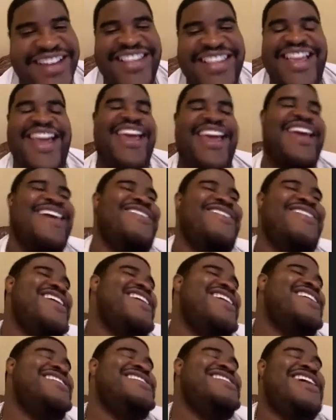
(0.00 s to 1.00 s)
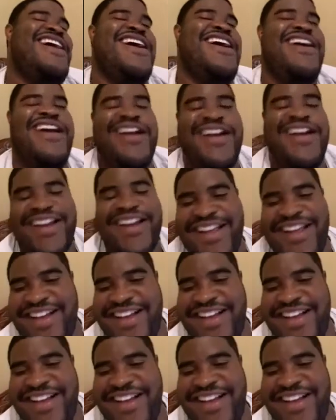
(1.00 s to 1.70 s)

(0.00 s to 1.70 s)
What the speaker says: Like, hey, I'm kind of tired.